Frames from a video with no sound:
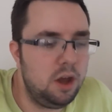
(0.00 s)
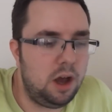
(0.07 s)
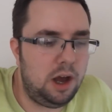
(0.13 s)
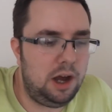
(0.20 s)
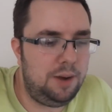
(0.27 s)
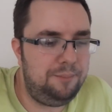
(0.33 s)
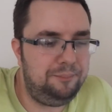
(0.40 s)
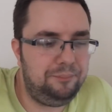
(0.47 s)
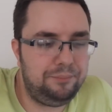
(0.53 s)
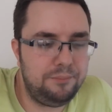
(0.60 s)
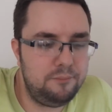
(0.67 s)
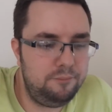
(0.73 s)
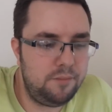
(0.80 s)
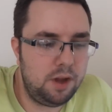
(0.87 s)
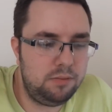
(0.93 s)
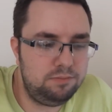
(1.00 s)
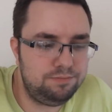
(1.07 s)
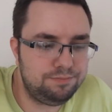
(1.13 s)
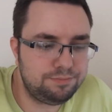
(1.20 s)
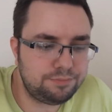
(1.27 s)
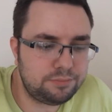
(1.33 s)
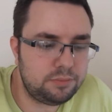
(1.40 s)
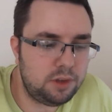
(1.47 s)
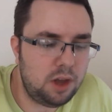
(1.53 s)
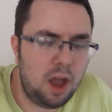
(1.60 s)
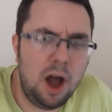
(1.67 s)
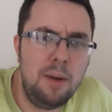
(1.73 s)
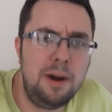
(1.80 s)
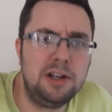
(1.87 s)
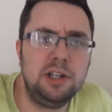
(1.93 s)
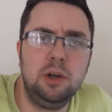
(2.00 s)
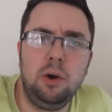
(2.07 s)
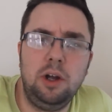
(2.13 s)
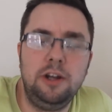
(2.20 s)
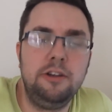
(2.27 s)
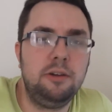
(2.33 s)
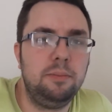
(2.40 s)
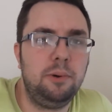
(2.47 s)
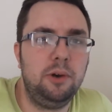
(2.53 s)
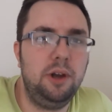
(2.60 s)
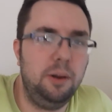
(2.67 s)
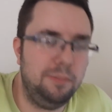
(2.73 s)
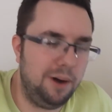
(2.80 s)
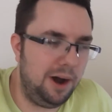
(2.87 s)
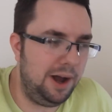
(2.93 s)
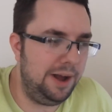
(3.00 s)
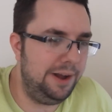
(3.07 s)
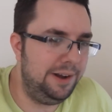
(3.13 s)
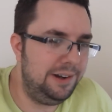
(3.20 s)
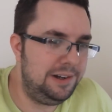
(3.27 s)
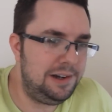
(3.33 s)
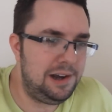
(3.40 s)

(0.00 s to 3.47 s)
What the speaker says: I'm actually quite disappointed by it.